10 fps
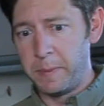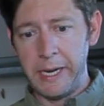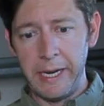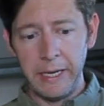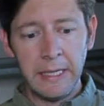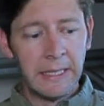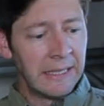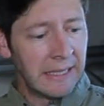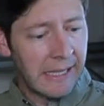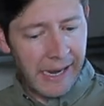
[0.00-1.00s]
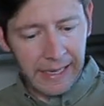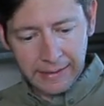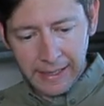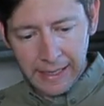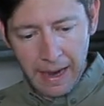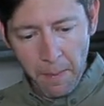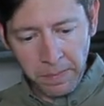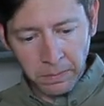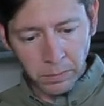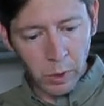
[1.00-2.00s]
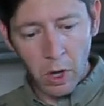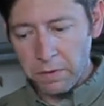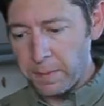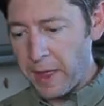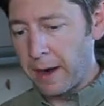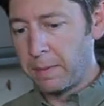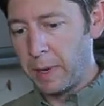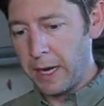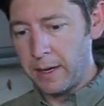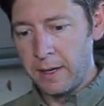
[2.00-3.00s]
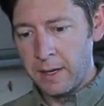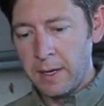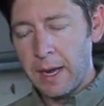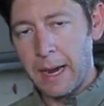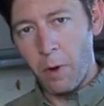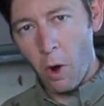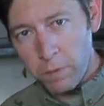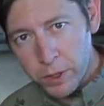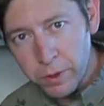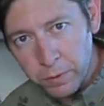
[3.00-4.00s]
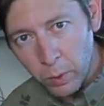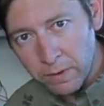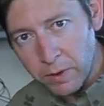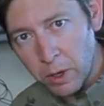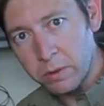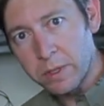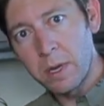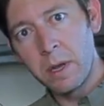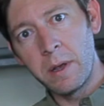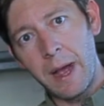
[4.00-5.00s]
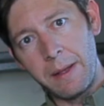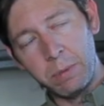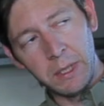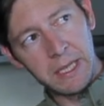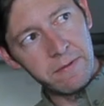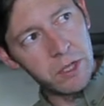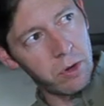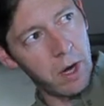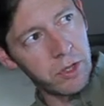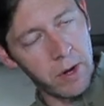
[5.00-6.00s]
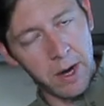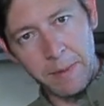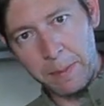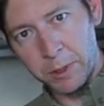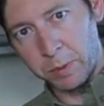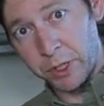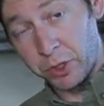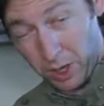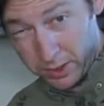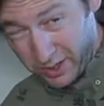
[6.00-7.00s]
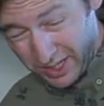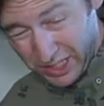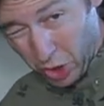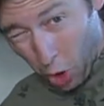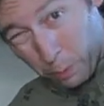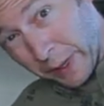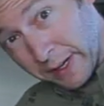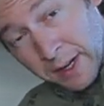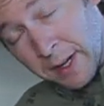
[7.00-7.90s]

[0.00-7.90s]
been in, and um, we'll go from there. But I'm overdue for one of those. I believe the truck trail, Maple Springs Truck Trail, is open,